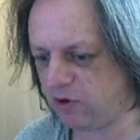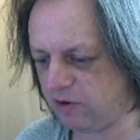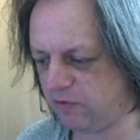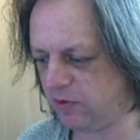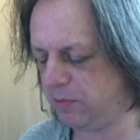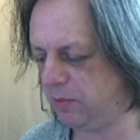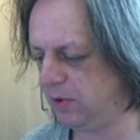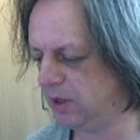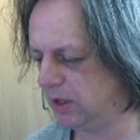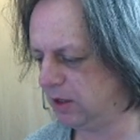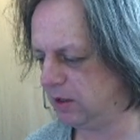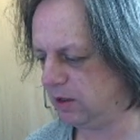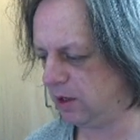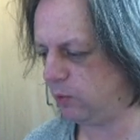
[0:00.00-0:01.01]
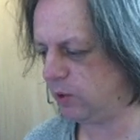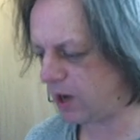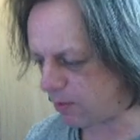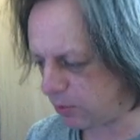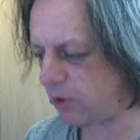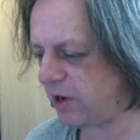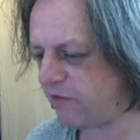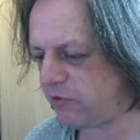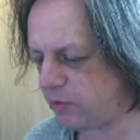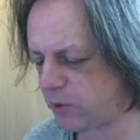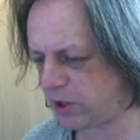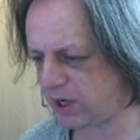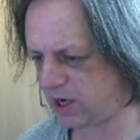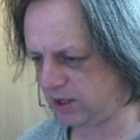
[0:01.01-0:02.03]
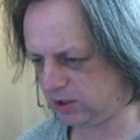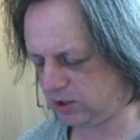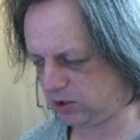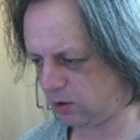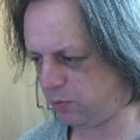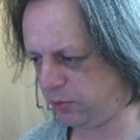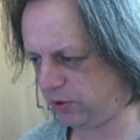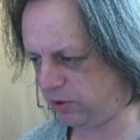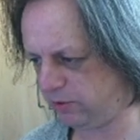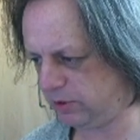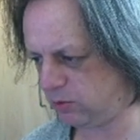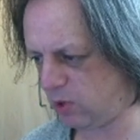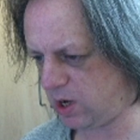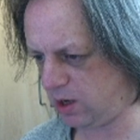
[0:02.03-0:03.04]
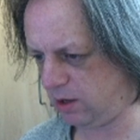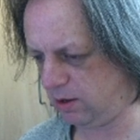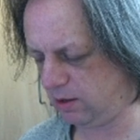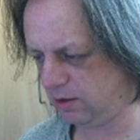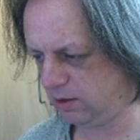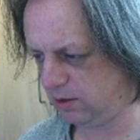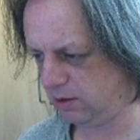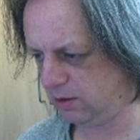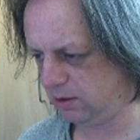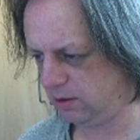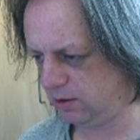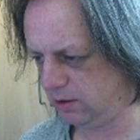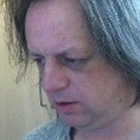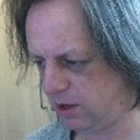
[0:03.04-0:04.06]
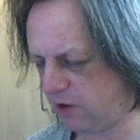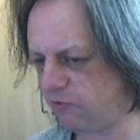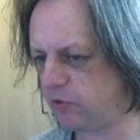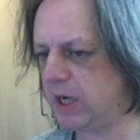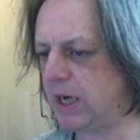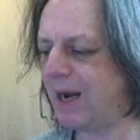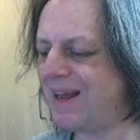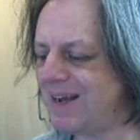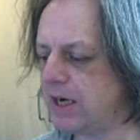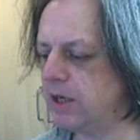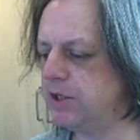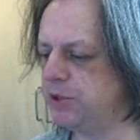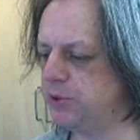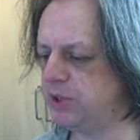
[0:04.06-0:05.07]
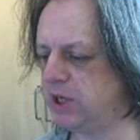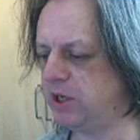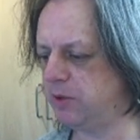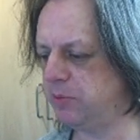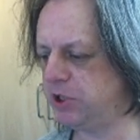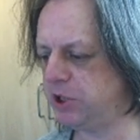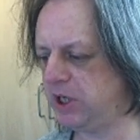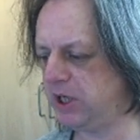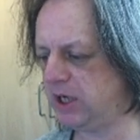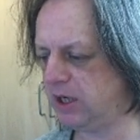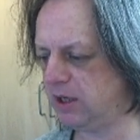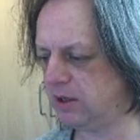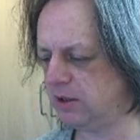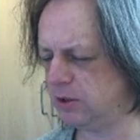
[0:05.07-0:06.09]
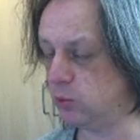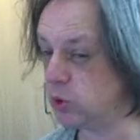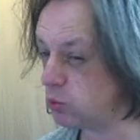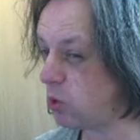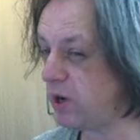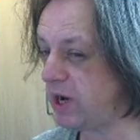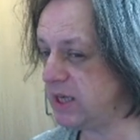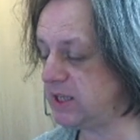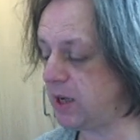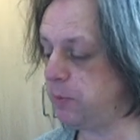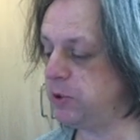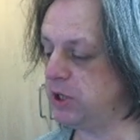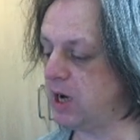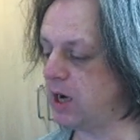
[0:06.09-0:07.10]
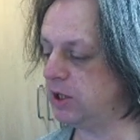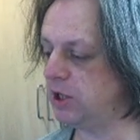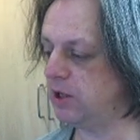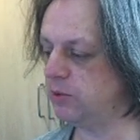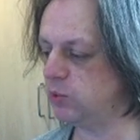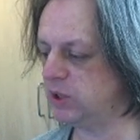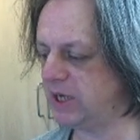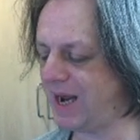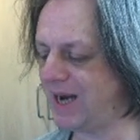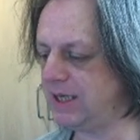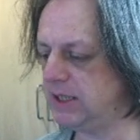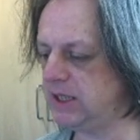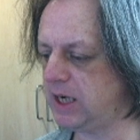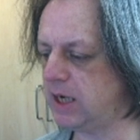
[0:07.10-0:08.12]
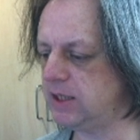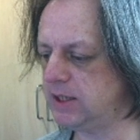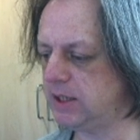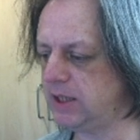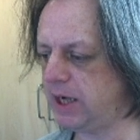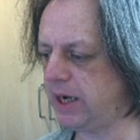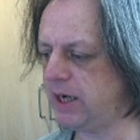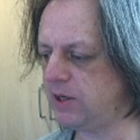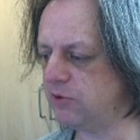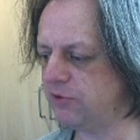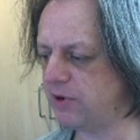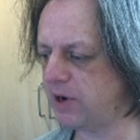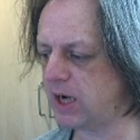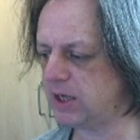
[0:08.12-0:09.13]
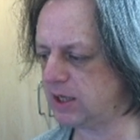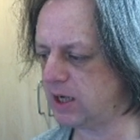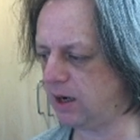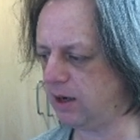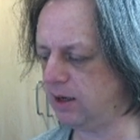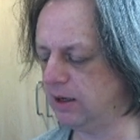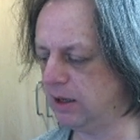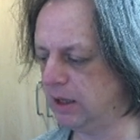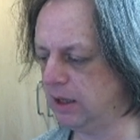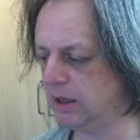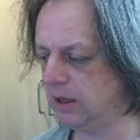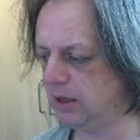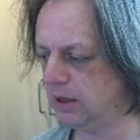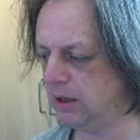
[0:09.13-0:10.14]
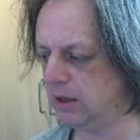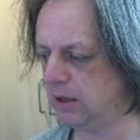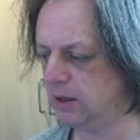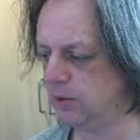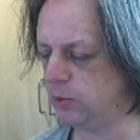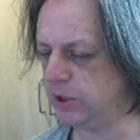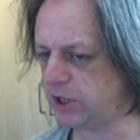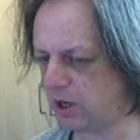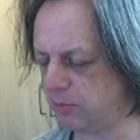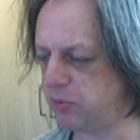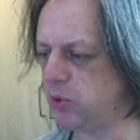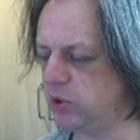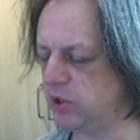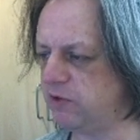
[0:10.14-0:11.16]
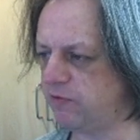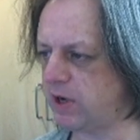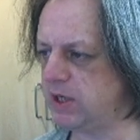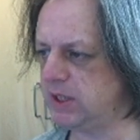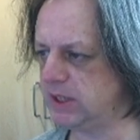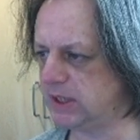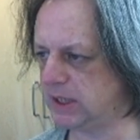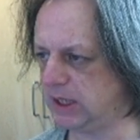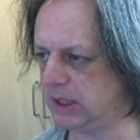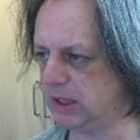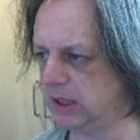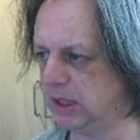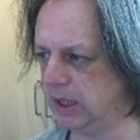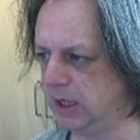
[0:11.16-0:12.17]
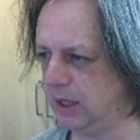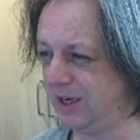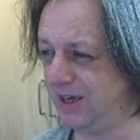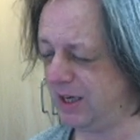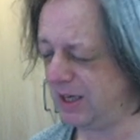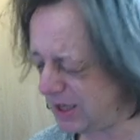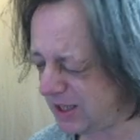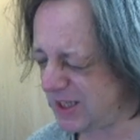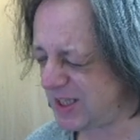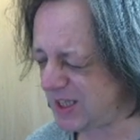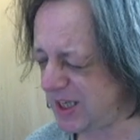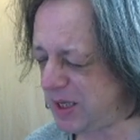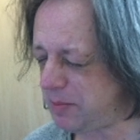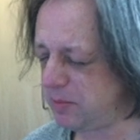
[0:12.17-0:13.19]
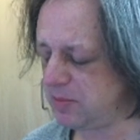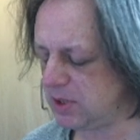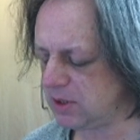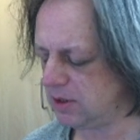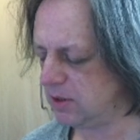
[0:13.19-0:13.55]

of them. It would happen on everybody else's computer as well. Every client who sent a machine in. There was one exception actually. There was an NTSC 800XL, which had both devices in, and it seemed